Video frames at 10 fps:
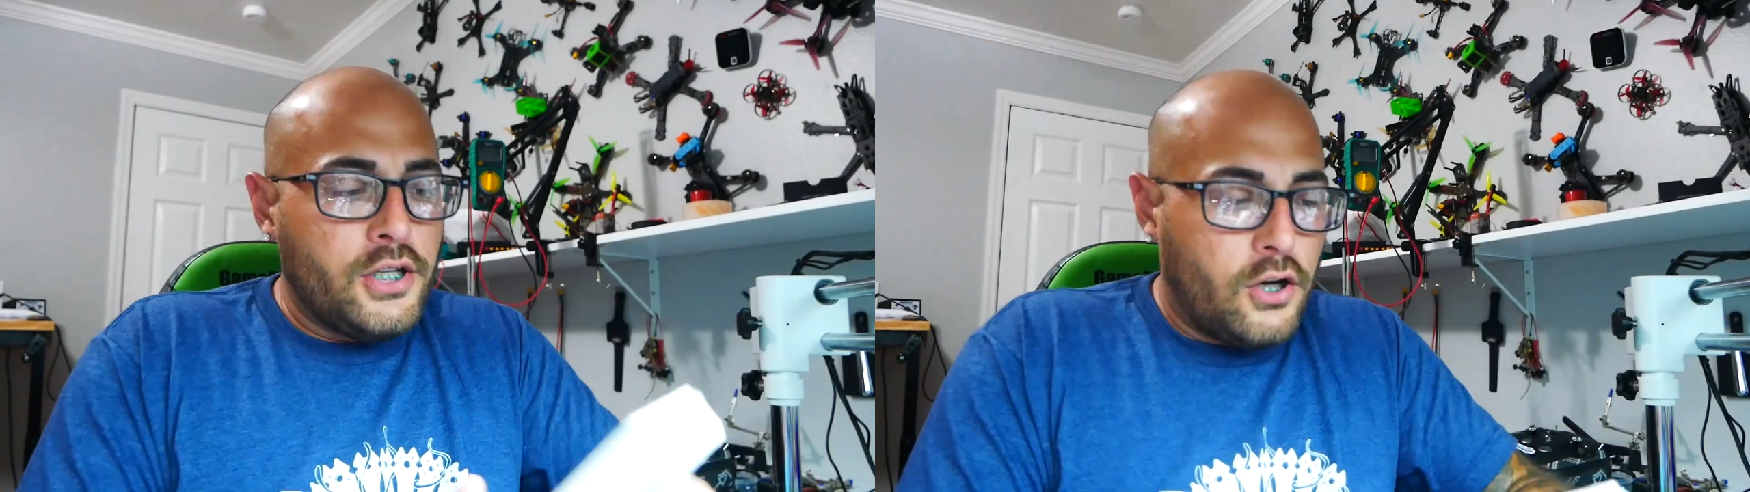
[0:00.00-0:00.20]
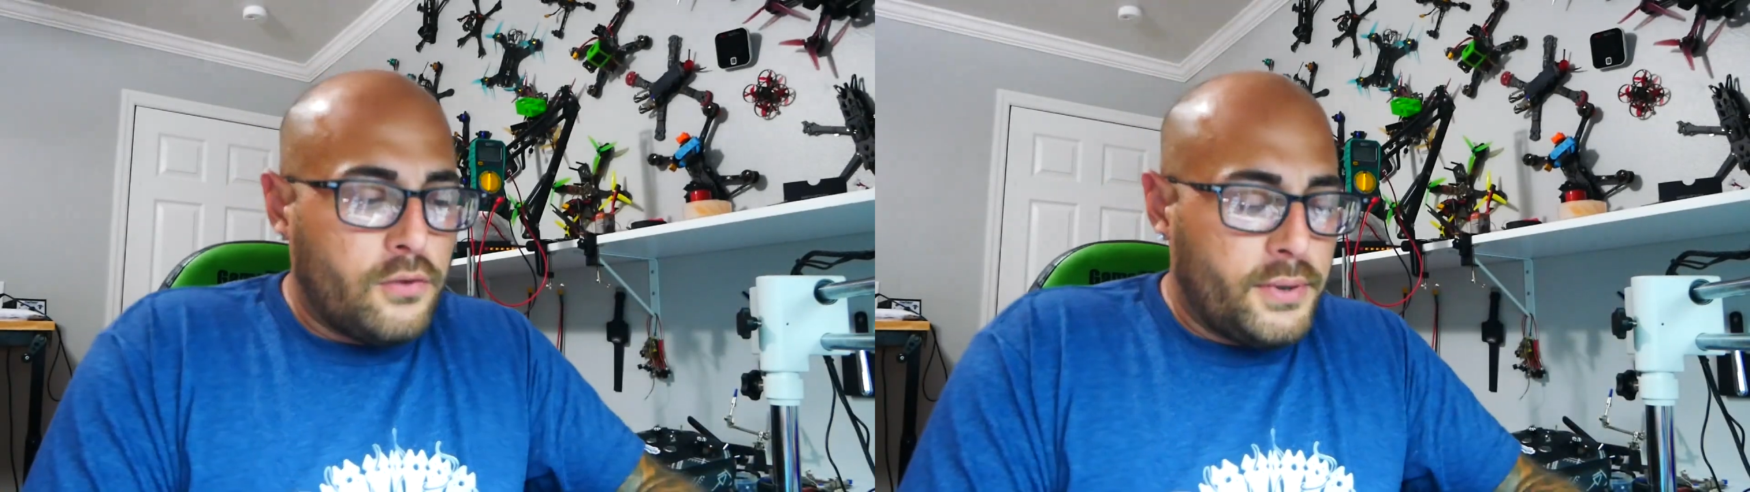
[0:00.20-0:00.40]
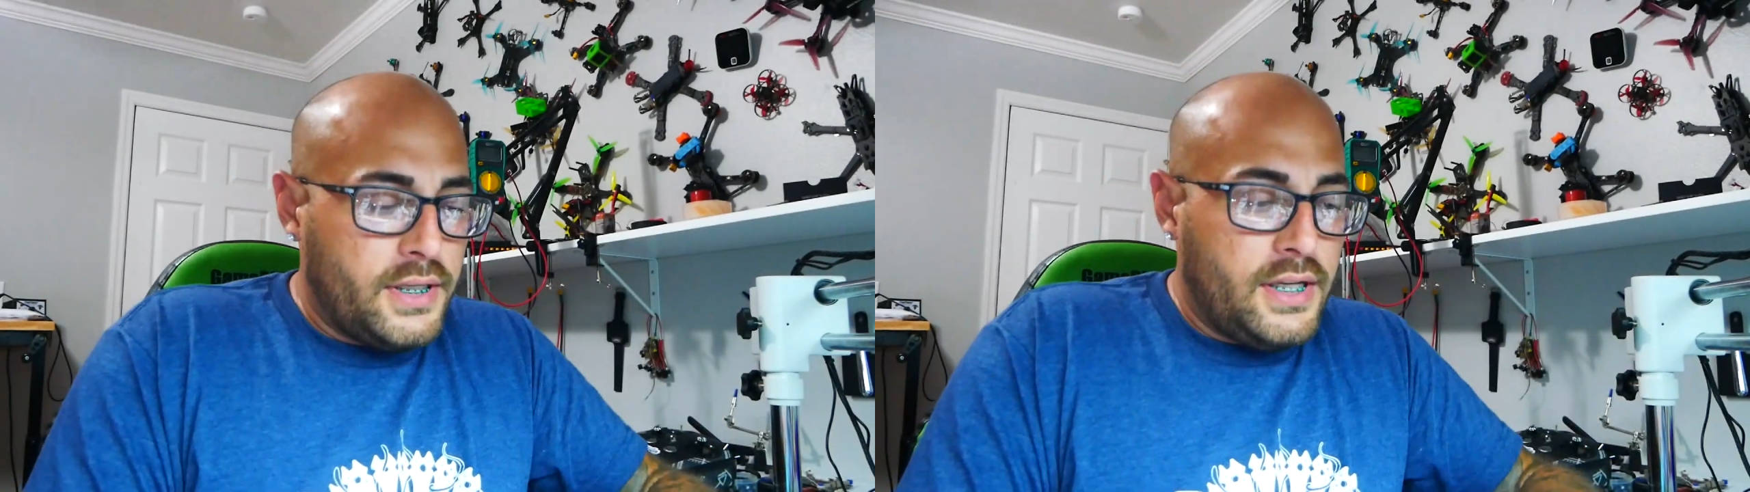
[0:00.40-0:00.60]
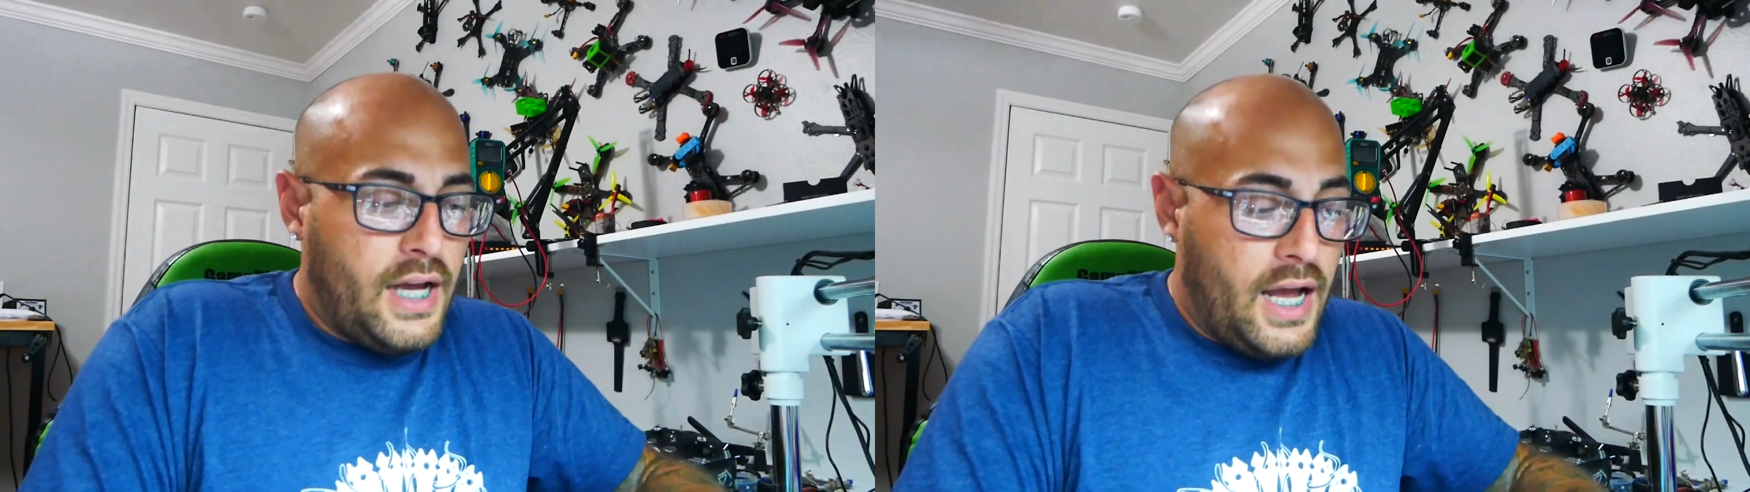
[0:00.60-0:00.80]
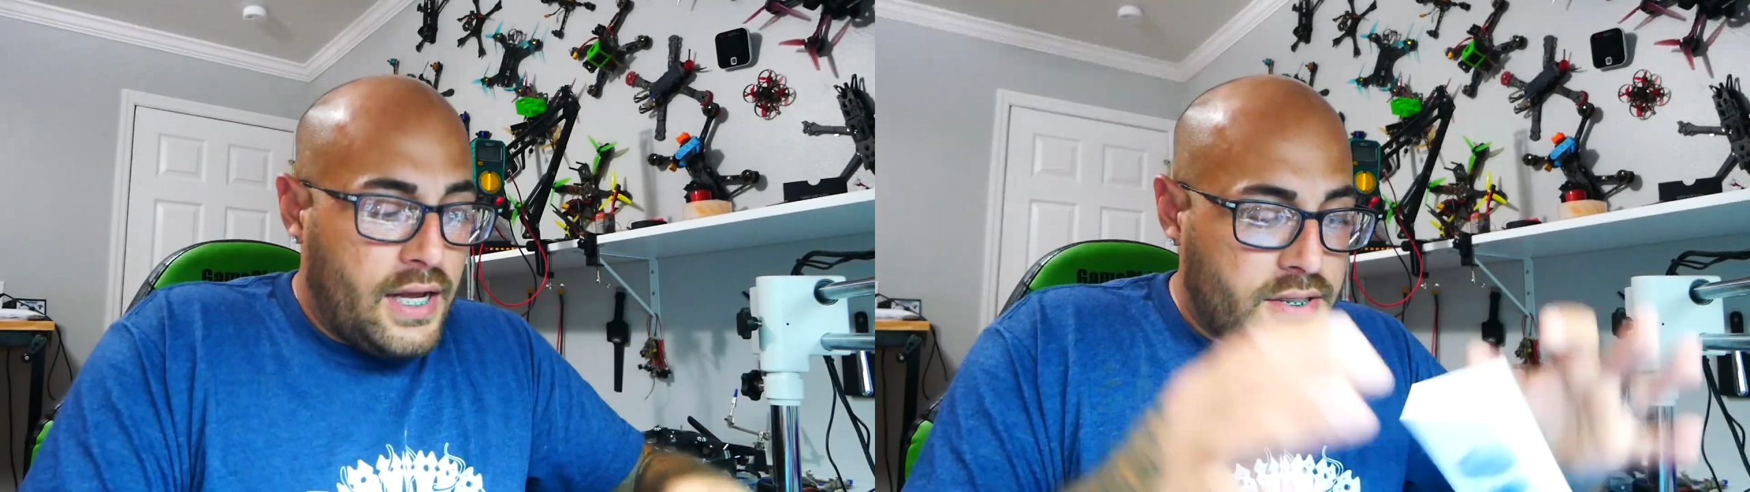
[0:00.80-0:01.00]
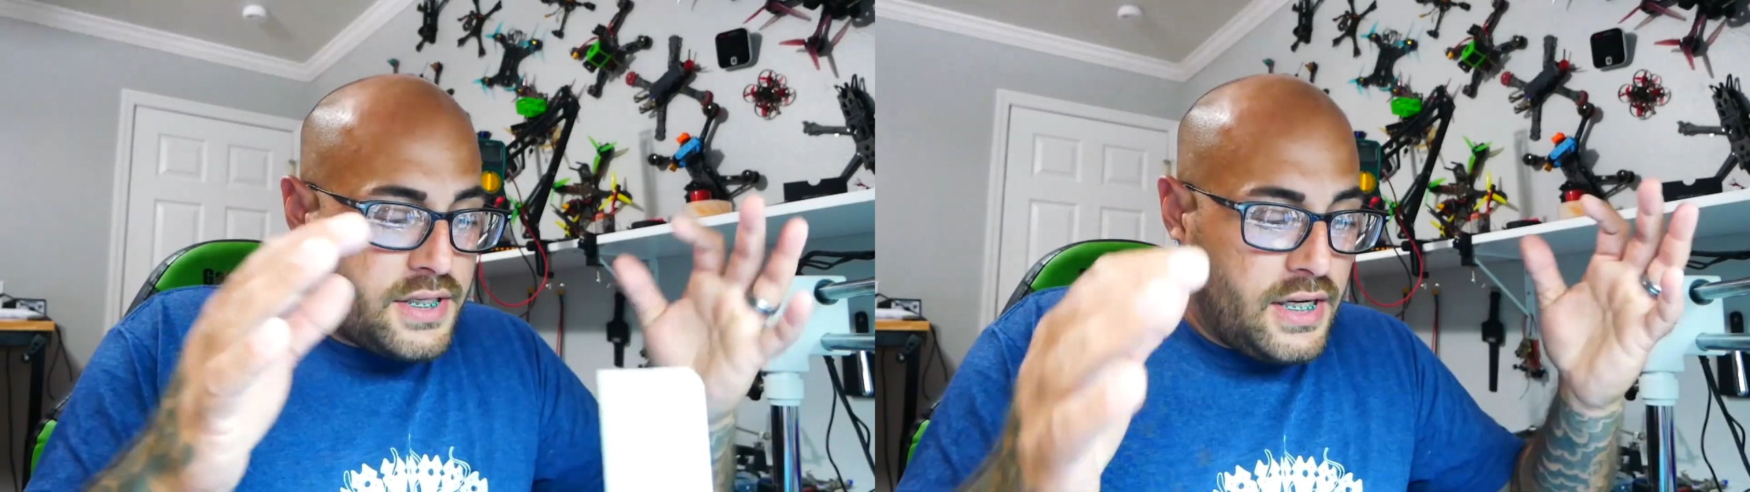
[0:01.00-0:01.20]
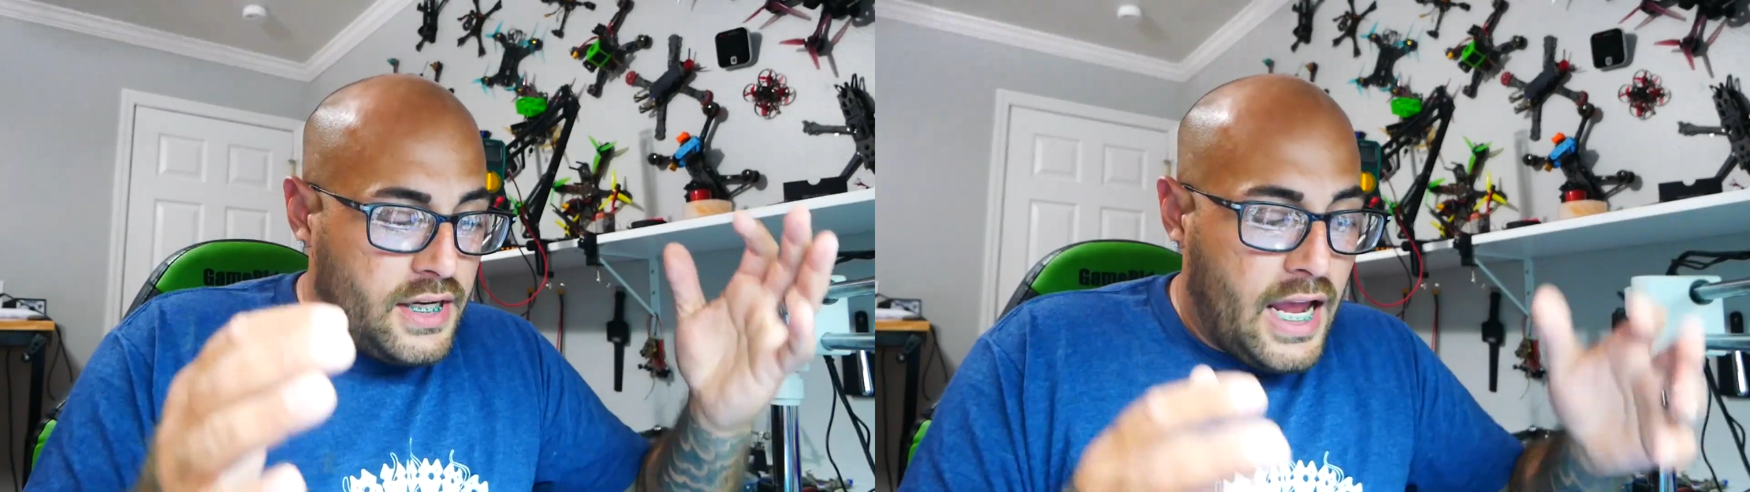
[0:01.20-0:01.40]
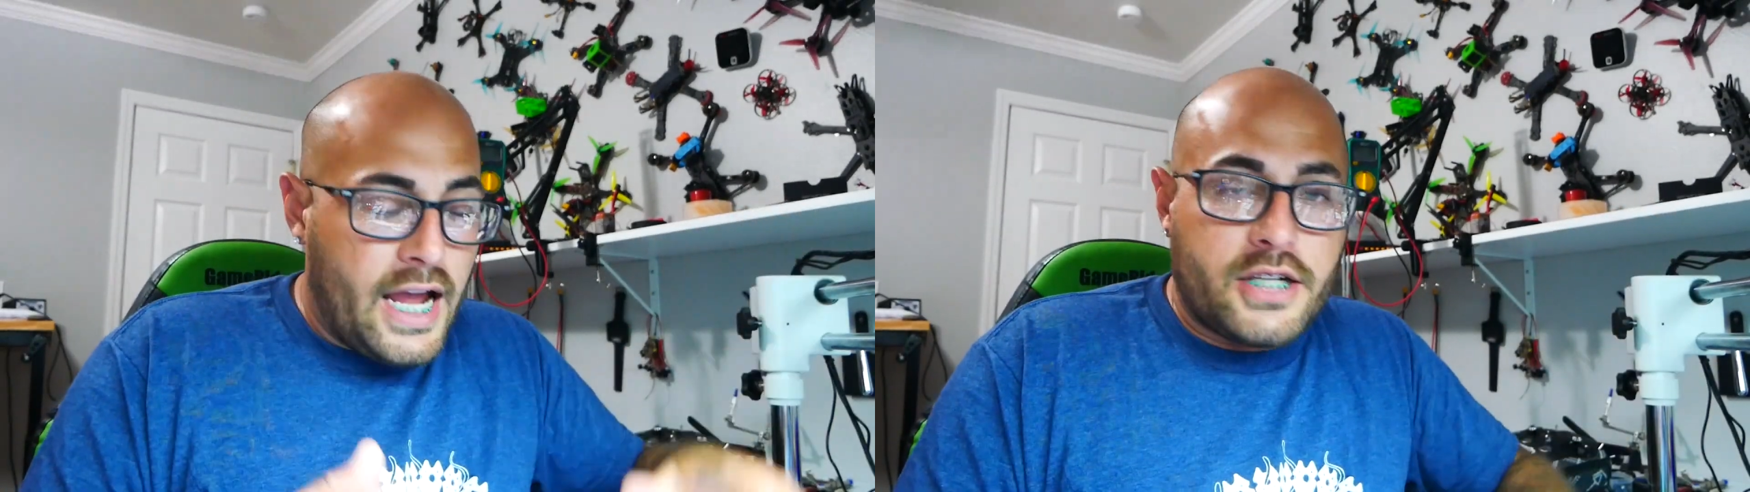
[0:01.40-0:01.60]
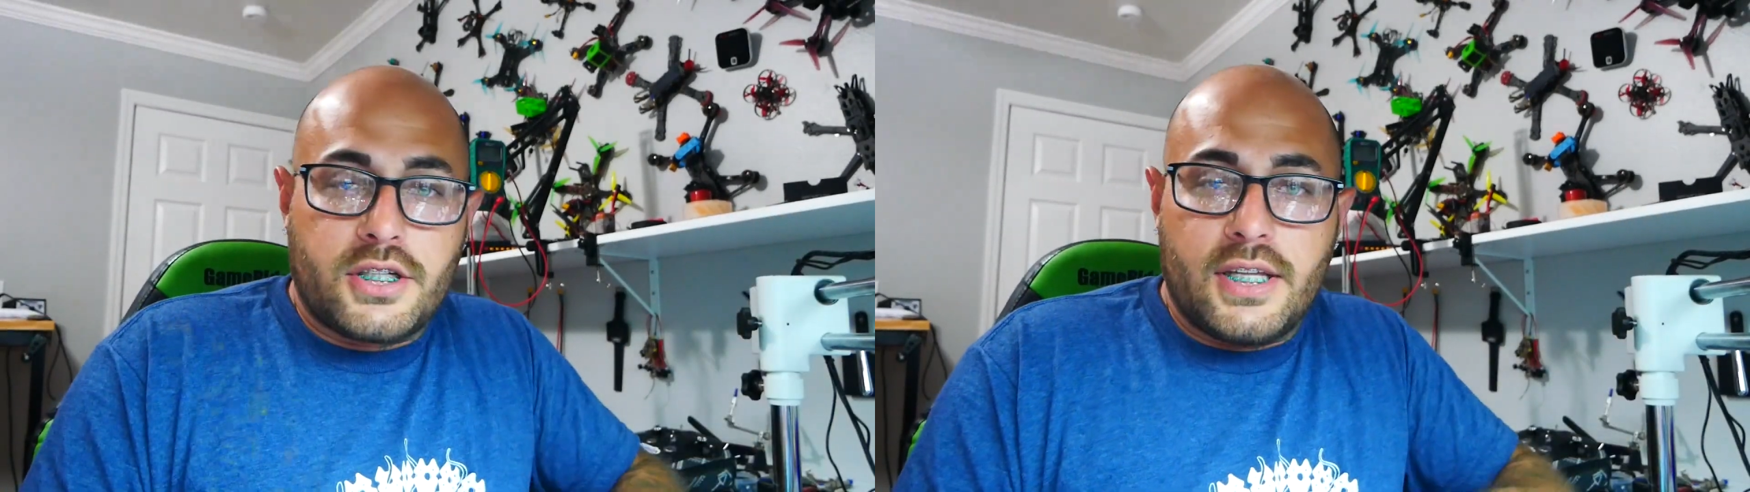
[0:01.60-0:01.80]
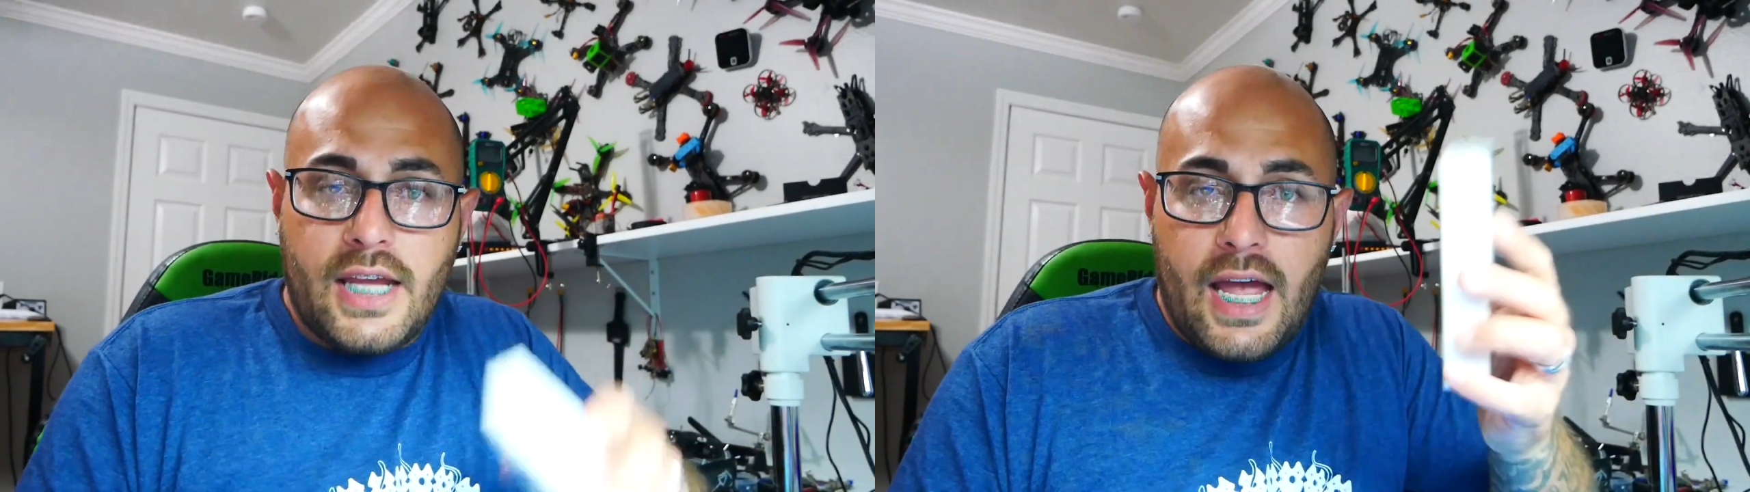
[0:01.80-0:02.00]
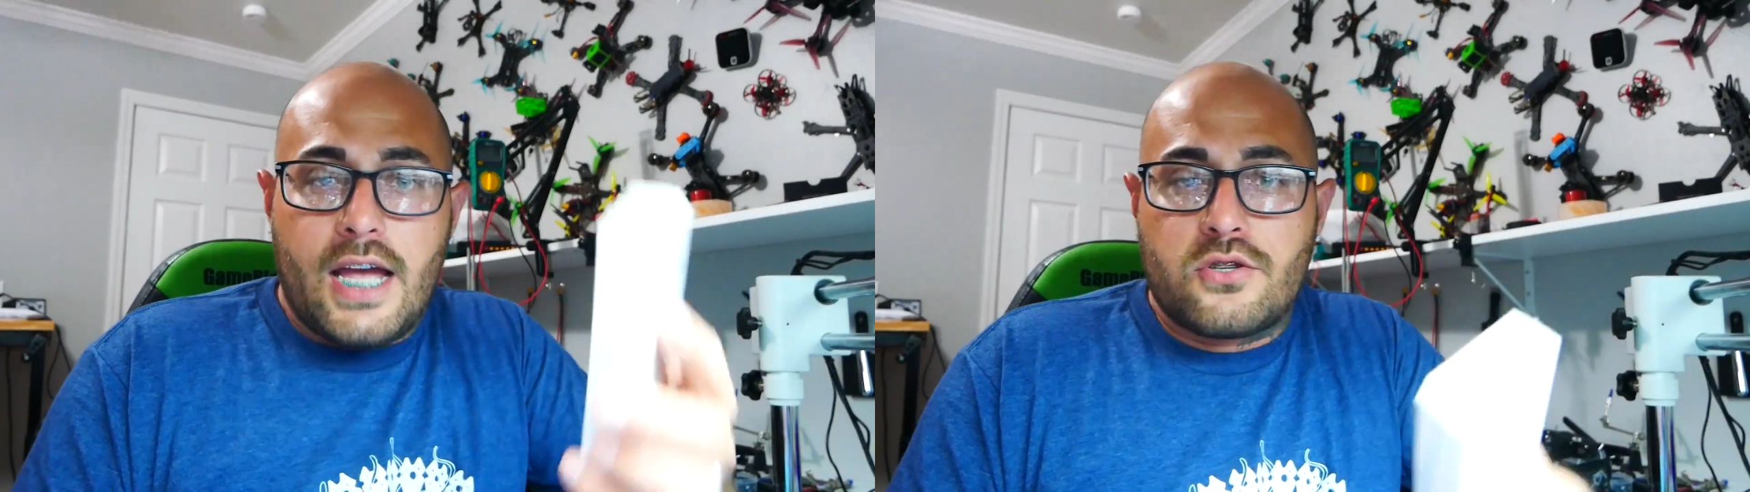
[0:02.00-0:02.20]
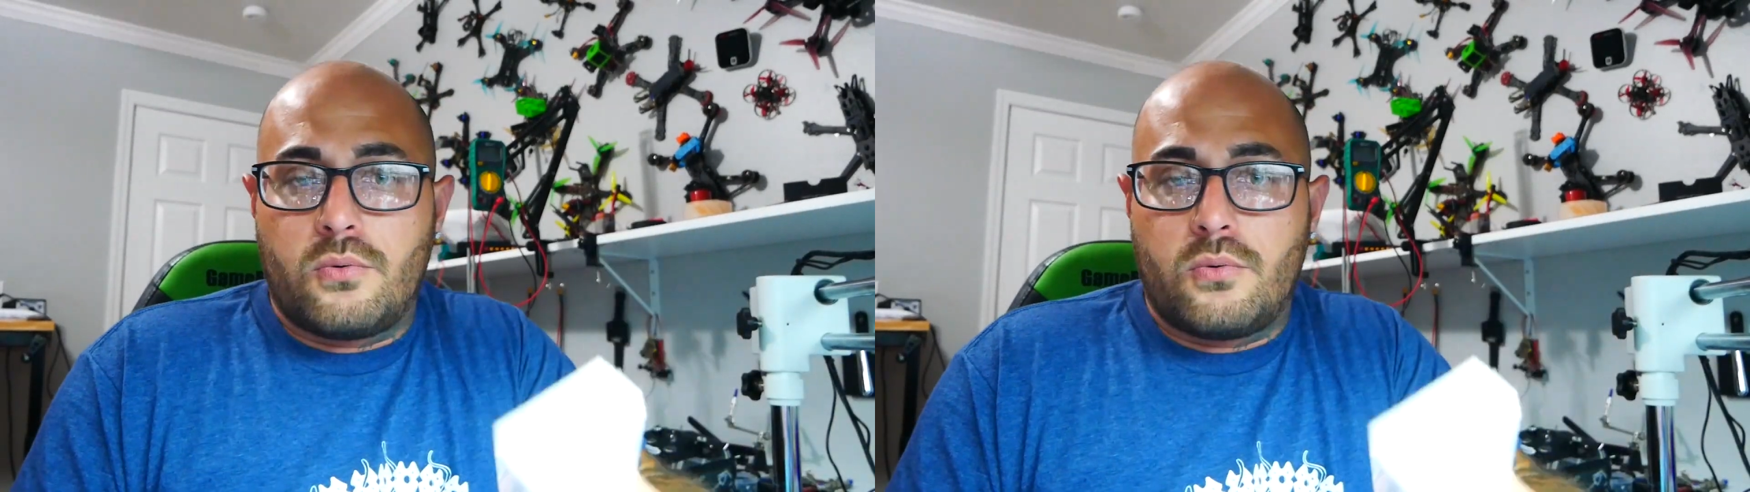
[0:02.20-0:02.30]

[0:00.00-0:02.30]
Nobody I've seen actually has